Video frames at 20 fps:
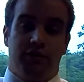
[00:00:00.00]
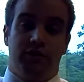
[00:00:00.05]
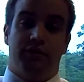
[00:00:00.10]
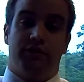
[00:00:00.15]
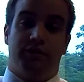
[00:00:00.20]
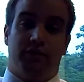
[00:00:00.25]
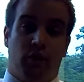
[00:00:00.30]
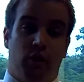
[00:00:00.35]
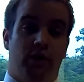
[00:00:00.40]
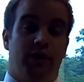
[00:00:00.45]

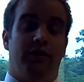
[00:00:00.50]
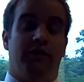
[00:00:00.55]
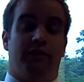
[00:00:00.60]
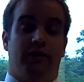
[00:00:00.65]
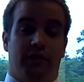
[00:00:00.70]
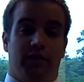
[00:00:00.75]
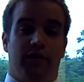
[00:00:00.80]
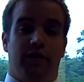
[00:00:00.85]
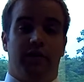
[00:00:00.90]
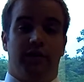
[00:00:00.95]
four
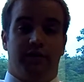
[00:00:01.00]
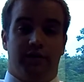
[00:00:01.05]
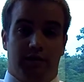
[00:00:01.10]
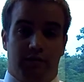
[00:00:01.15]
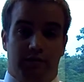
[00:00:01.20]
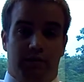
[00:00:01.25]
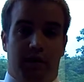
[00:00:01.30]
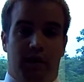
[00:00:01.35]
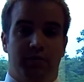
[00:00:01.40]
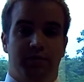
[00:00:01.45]
different
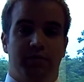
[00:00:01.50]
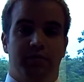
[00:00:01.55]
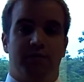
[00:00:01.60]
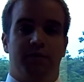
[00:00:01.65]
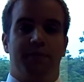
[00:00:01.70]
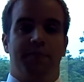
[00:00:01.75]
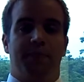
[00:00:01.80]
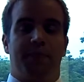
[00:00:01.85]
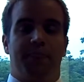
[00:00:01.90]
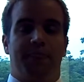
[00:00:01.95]
insulin pumps,
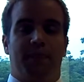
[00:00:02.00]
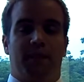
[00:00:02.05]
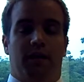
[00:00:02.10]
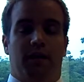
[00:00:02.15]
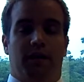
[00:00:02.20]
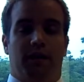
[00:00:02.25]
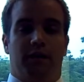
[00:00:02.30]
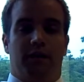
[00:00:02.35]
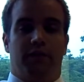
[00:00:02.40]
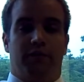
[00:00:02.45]

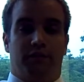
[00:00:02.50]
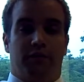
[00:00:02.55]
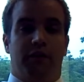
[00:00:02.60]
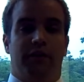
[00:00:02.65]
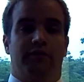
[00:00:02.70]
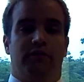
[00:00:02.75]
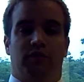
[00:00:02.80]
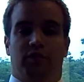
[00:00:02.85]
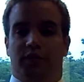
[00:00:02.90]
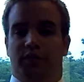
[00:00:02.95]
three
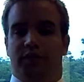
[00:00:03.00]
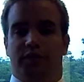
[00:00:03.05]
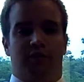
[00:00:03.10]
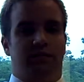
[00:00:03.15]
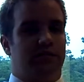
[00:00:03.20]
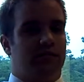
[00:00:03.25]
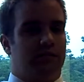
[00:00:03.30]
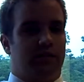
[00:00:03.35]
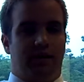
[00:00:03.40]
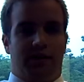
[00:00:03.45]
of which
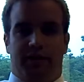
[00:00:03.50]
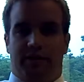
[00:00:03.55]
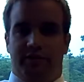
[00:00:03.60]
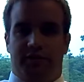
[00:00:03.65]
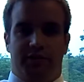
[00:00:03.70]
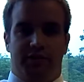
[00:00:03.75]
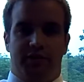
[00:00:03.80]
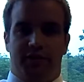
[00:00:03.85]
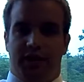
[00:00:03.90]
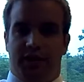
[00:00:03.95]
have
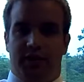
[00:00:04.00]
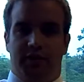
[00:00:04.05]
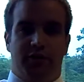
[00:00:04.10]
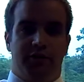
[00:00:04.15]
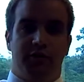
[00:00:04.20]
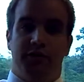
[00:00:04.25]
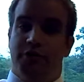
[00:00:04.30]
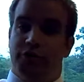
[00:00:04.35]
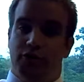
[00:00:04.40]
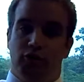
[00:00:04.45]
your
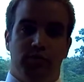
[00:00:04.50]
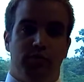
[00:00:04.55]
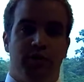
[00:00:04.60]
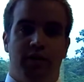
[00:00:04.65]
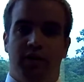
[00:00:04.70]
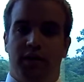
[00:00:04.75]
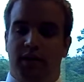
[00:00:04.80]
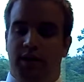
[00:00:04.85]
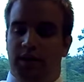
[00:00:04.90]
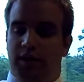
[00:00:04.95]
standard tube,
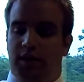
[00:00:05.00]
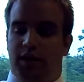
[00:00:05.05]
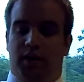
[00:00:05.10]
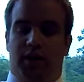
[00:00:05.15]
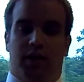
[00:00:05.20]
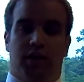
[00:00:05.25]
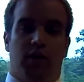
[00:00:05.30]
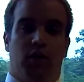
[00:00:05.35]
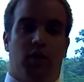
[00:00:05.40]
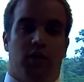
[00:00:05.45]

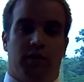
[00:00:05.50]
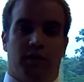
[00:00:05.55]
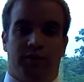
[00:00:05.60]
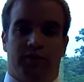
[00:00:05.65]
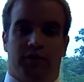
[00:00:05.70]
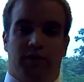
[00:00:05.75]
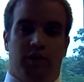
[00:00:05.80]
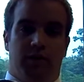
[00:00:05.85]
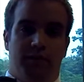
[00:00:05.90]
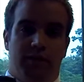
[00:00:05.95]
going
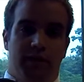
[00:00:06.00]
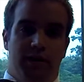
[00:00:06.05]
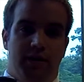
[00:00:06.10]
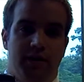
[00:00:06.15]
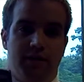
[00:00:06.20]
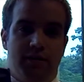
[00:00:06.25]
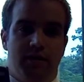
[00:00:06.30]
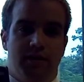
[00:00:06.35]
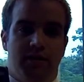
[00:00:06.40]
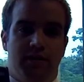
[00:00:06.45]
from the
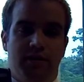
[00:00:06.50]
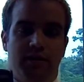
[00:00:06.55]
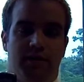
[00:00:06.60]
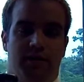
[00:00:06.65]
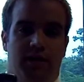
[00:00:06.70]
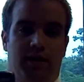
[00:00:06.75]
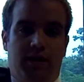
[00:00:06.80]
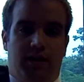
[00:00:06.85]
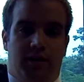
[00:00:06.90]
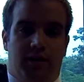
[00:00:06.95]

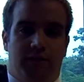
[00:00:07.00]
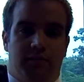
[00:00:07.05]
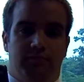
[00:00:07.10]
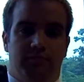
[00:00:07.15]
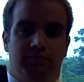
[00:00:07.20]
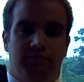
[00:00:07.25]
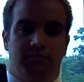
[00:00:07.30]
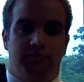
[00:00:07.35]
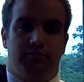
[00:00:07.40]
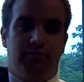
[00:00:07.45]

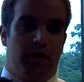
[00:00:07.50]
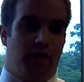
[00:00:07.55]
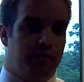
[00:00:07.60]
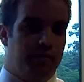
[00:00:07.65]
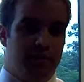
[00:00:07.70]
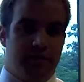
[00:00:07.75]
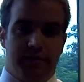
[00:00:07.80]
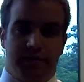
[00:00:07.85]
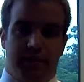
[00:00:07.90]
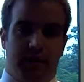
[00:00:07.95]
pump
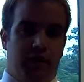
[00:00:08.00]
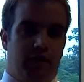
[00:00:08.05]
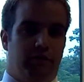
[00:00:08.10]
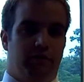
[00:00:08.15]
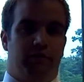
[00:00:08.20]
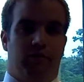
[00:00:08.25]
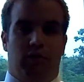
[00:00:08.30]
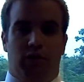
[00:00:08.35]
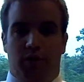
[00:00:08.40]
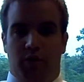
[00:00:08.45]

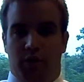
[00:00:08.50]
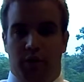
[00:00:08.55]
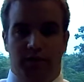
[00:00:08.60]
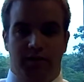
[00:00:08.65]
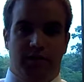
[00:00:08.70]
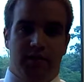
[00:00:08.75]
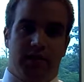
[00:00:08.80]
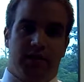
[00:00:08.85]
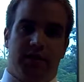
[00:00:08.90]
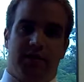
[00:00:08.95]
itself all the way
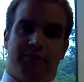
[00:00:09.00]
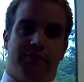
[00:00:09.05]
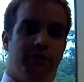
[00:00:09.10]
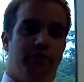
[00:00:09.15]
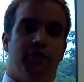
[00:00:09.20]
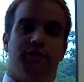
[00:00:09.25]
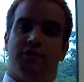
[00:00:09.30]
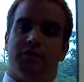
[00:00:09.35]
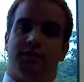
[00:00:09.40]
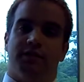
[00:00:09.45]
to the
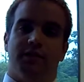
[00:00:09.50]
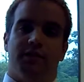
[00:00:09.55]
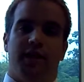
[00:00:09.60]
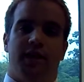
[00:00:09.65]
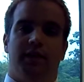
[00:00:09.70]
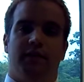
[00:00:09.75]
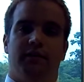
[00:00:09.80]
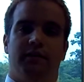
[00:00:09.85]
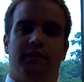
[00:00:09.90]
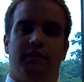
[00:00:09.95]
infusion
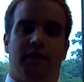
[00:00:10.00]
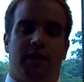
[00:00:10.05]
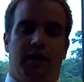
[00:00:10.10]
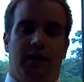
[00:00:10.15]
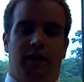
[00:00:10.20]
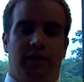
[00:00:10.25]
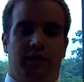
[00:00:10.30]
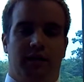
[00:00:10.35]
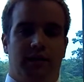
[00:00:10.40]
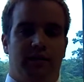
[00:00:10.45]
set
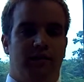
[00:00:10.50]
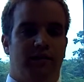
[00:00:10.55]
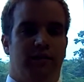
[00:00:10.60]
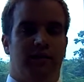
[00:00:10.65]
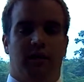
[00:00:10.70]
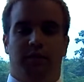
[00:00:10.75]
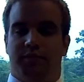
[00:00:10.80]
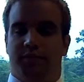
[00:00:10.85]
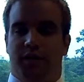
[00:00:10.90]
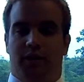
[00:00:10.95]
that
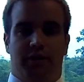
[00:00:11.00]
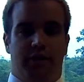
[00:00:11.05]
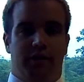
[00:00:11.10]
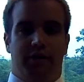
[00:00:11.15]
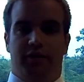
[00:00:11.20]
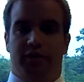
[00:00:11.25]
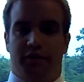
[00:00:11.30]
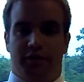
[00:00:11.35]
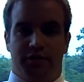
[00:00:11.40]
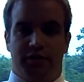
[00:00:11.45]
comes on
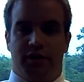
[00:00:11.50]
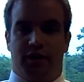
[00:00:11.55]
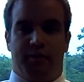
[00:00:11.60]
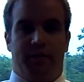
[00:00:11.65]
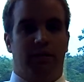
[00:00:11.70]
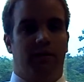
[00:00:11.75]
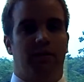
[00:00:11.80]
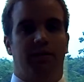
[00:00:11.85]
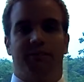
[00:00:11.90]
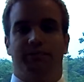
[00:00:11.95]
either your
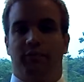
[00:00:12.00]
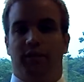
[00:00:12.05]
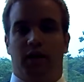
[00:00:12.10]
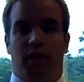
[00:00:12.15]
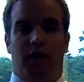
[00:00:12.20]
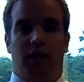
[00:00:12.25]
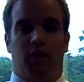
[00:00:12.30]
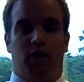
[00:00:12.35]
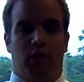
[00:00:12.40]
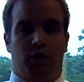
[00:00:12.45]
stomach
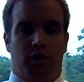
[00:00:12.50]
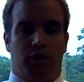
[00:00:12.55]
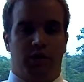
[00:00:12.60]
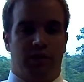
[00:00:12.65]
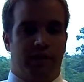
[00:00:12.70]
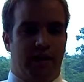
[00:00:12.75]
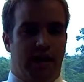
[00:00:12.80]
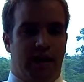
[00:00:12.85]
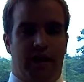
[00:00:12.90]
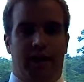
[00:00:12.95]
or your
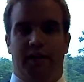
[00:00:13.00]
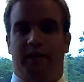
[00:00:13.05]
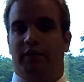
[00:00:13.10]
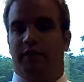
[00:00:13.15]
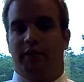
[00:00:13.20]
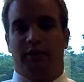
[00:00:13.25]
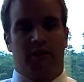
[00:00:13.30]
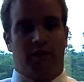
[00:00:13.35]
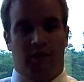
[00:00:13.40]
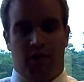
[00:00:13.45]
thigh
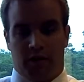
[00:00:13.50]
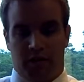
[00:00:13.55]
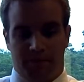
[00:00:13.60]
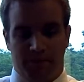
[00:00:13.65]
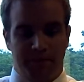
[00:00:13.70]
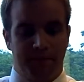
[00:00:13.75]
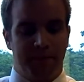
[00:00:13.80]
or your arm.